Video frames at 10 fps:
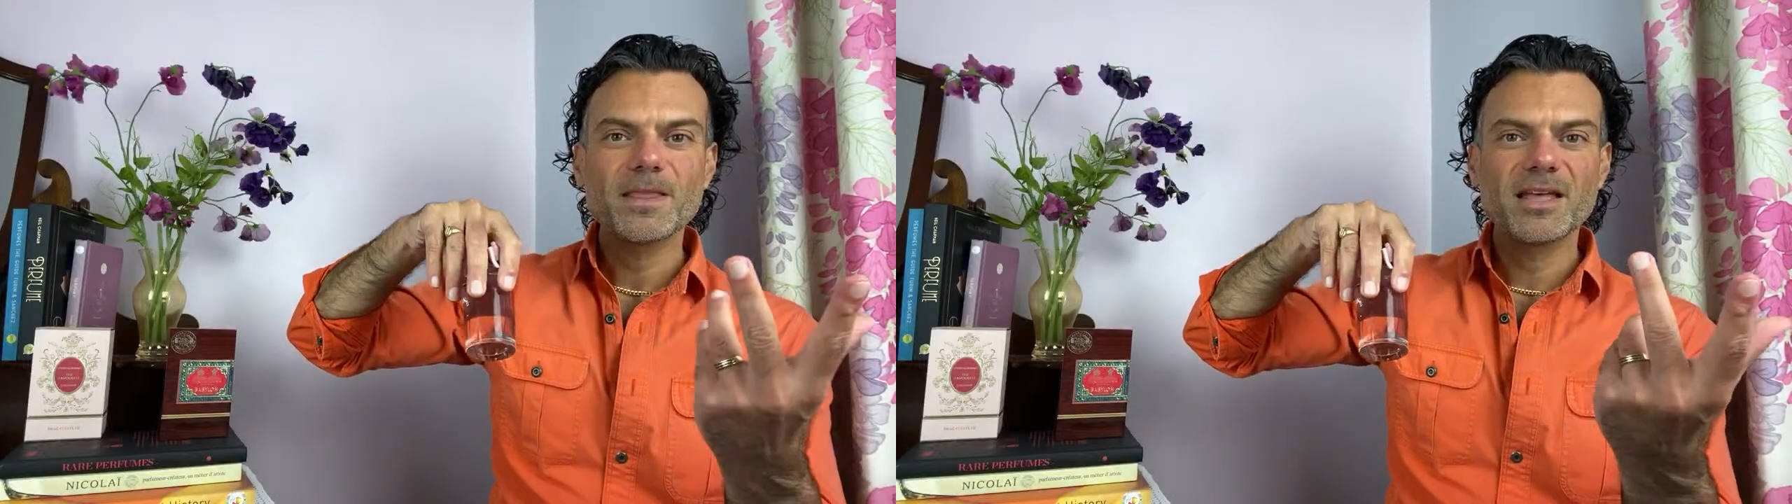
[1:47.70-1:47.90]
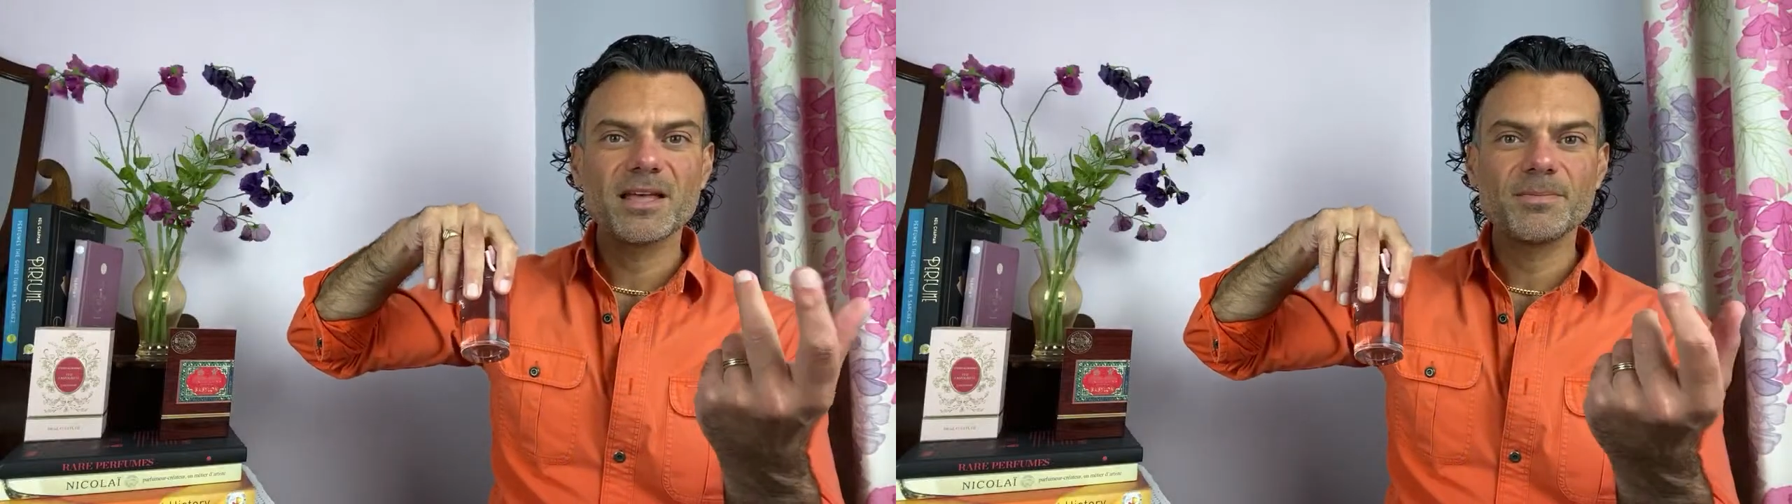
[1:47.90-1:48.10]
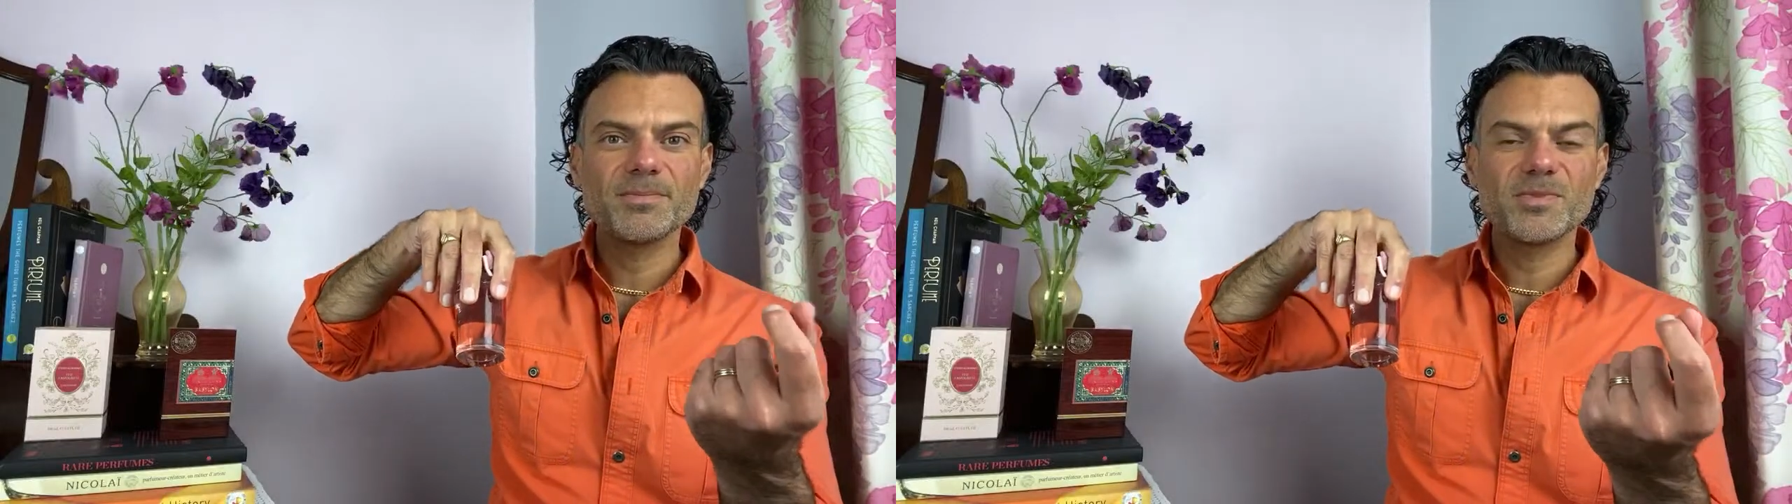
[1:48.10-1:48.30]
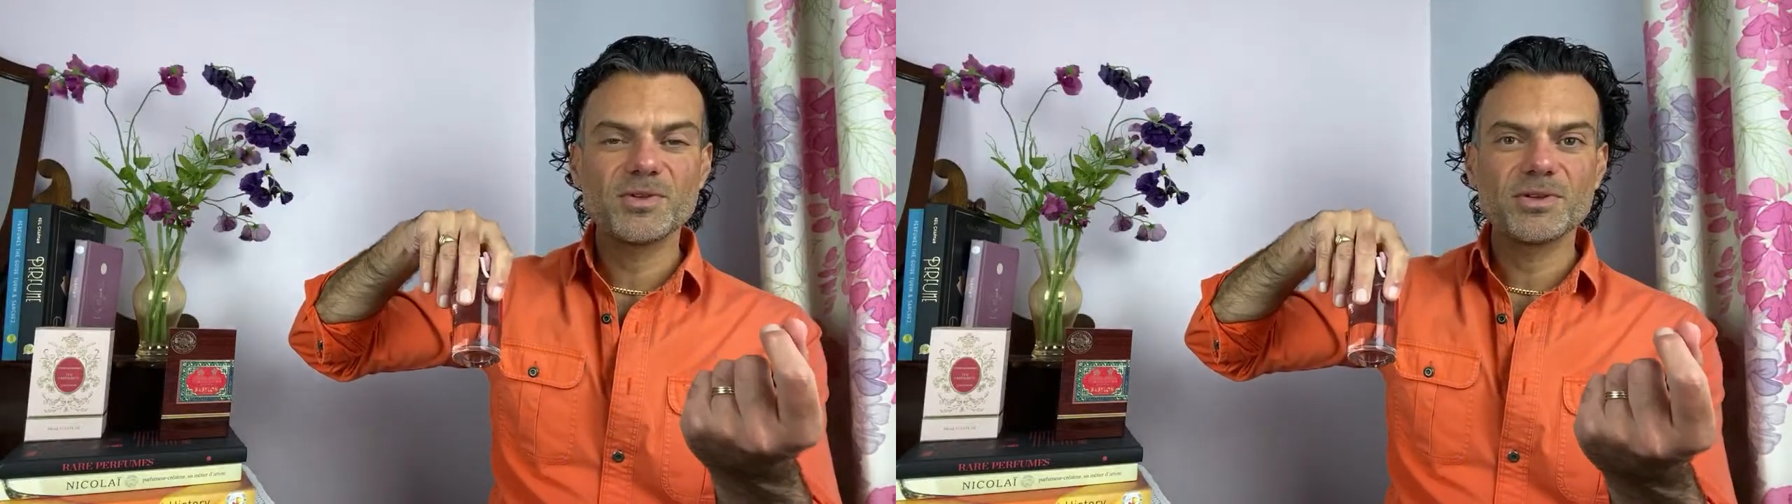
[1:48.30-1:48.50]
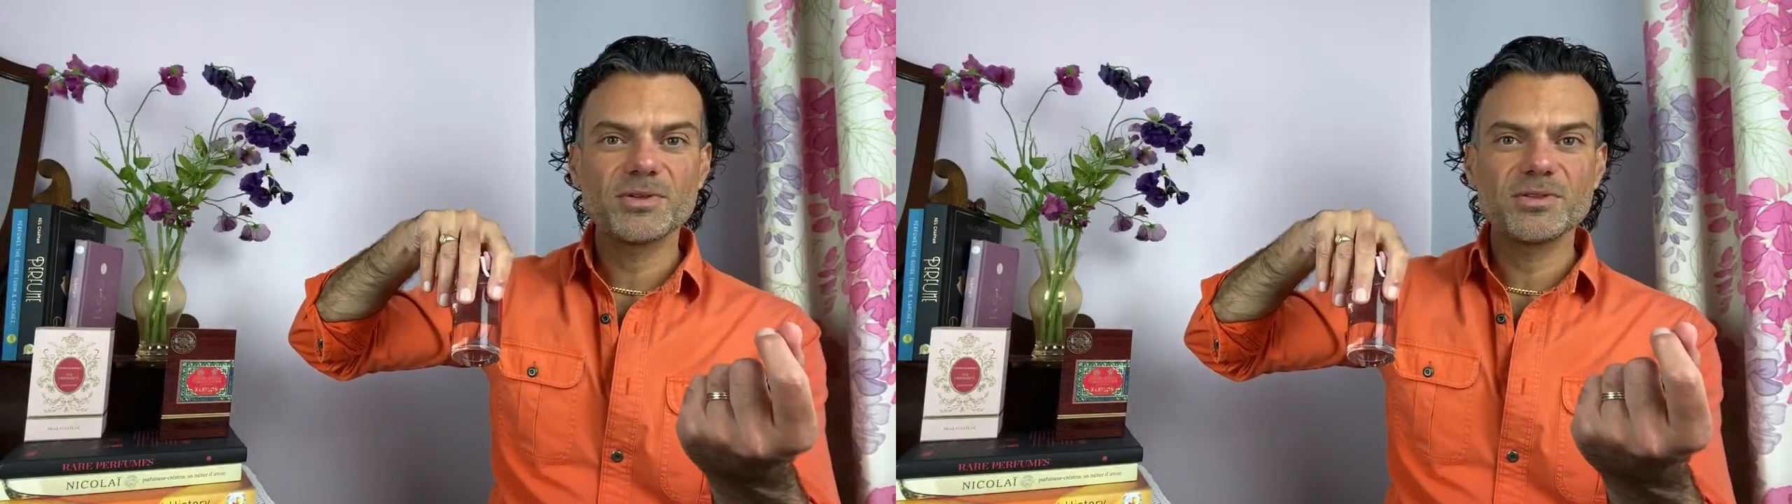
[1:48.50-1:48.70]
um,
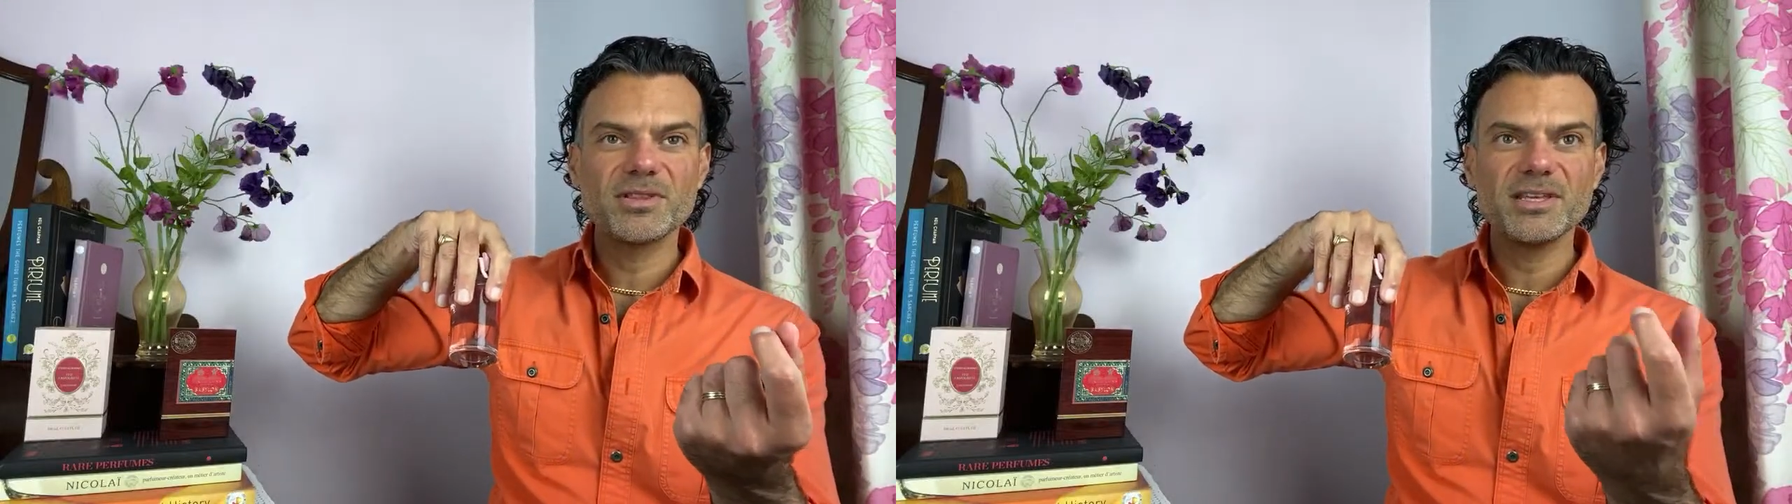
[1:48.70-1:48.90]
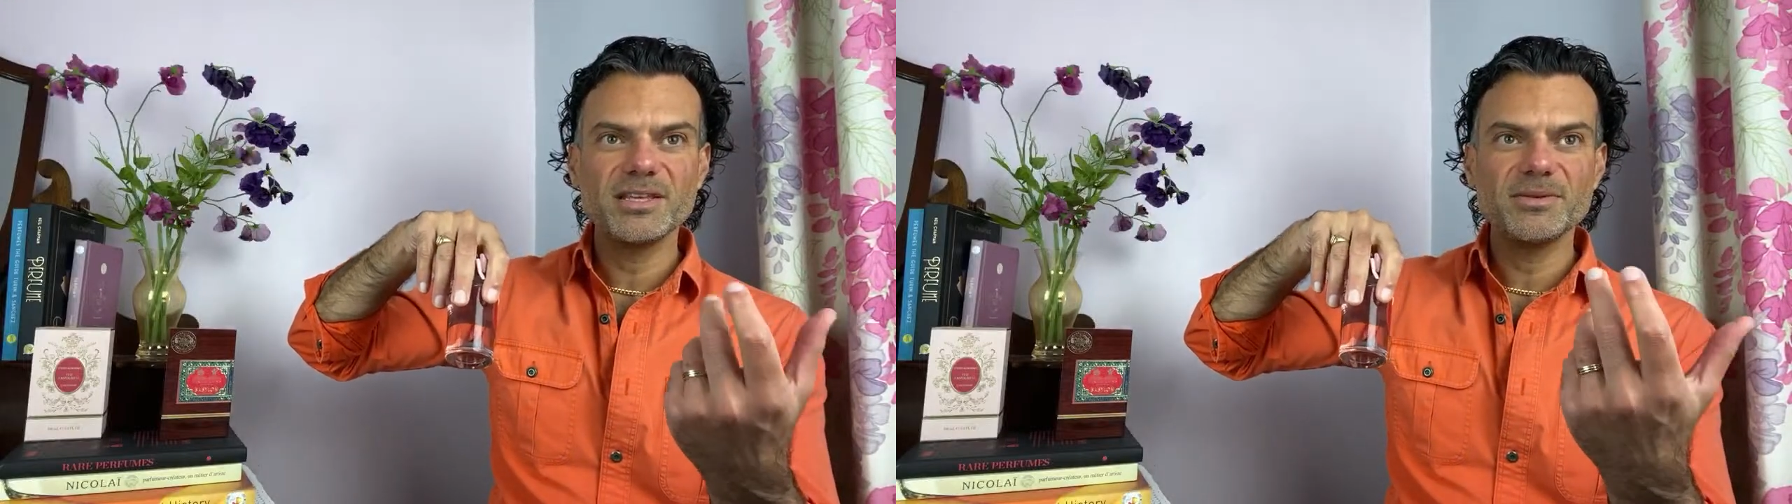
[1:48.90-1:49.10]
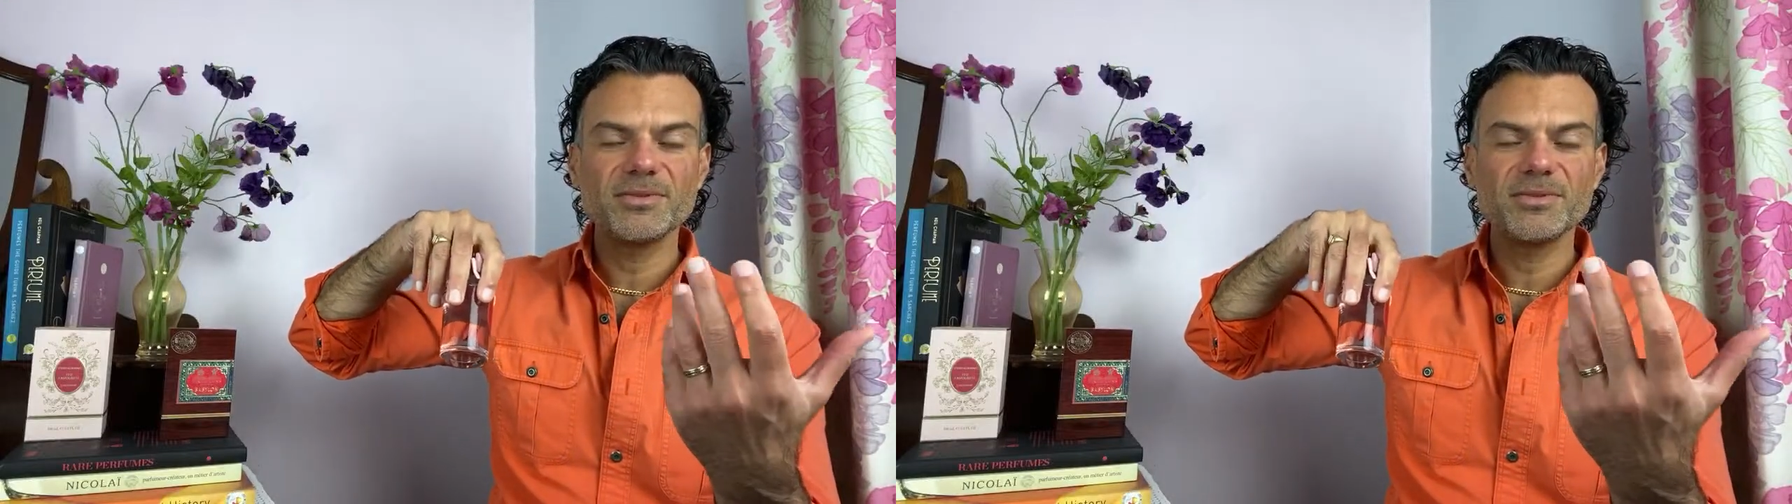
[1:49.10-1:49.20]
the, the,